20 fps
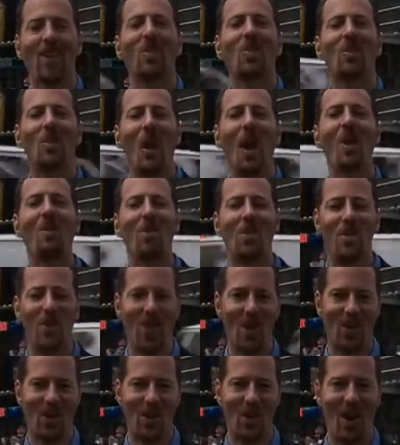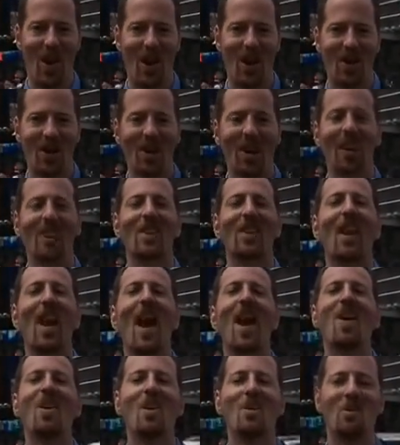The driver of the other car, the
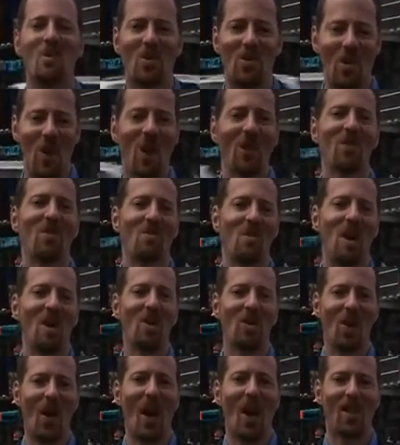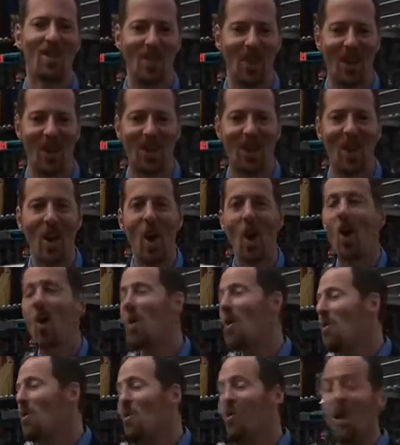guy who almost caused a major accident,
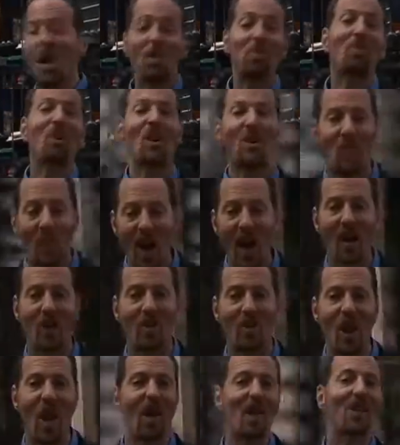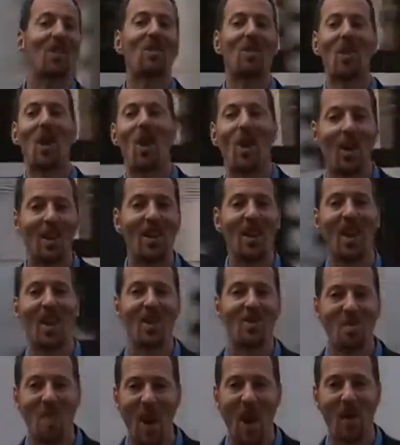whipped his head around and started
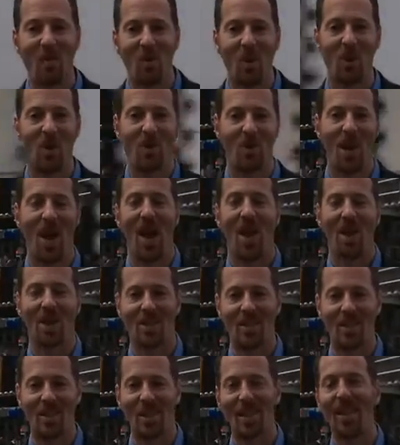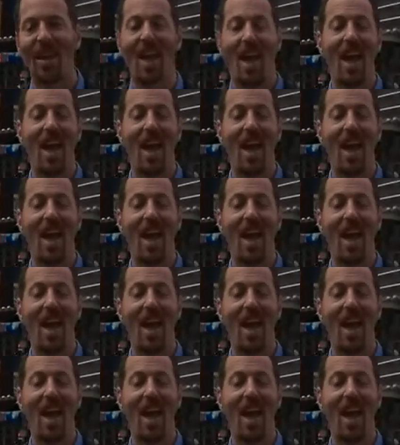yelling bad words at us.